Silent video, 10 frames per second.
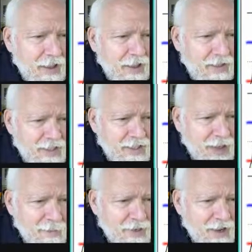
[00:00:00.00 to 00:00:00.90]
at this
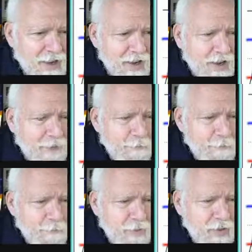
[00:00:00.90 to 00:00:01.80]
time of day.
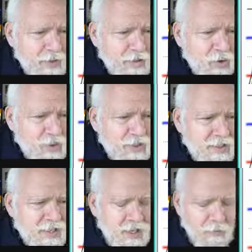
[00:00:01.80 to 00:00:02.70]
So let's
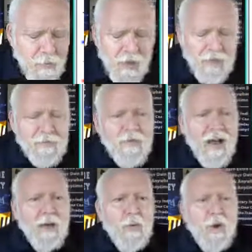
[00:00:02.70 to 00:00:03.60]
see if we can
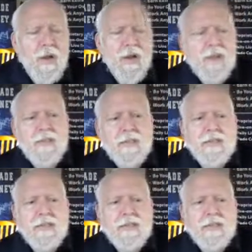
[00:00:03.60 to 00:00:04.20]
find one.